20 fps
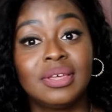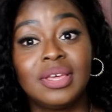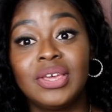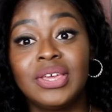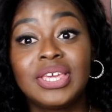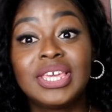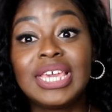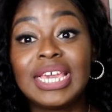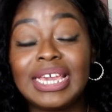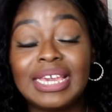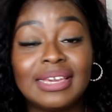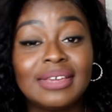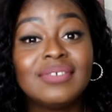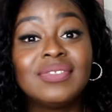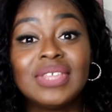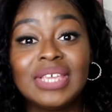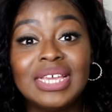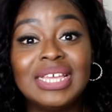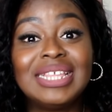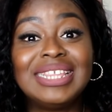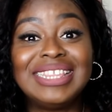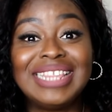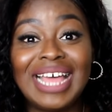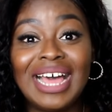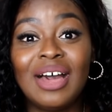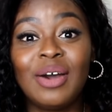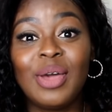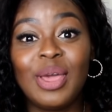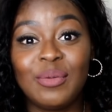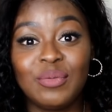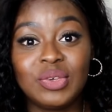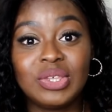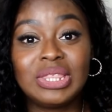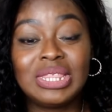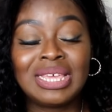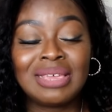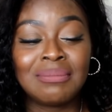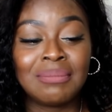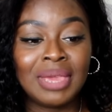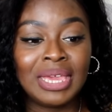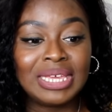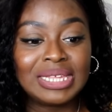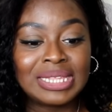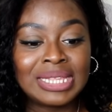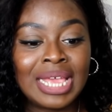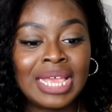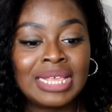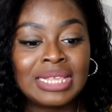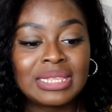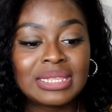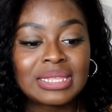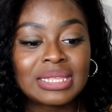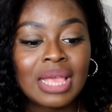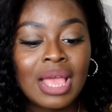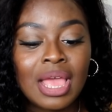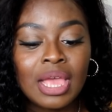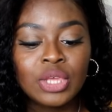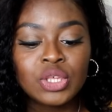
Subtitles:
okay, now everything makes sense.